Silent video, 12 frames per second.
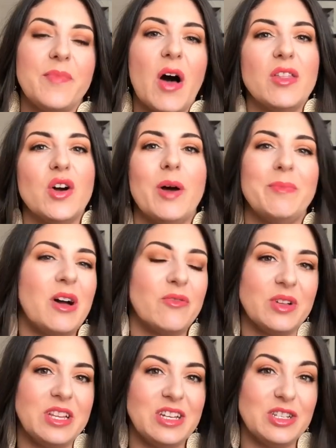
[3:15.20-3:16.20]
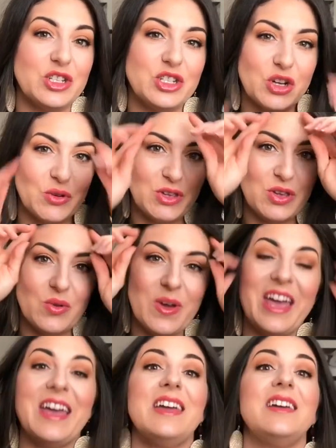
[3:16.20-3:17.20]
although I'm not really going to show you
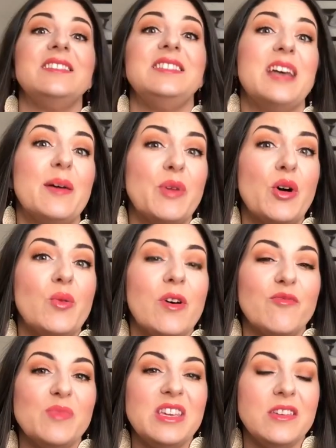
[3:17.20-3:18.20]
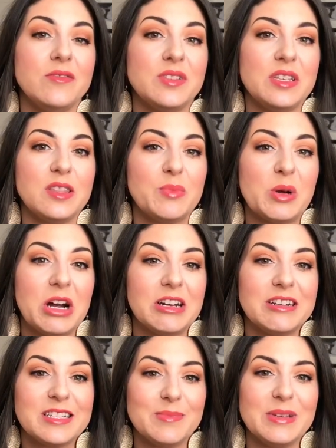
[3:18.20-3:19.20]
a demo of me using the
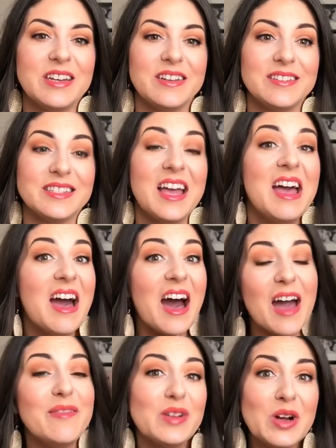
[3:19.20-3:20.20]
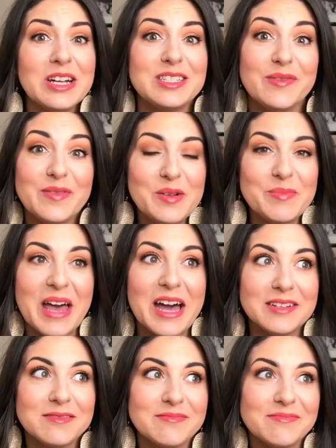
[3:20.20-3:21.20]
products because I forgot to film that.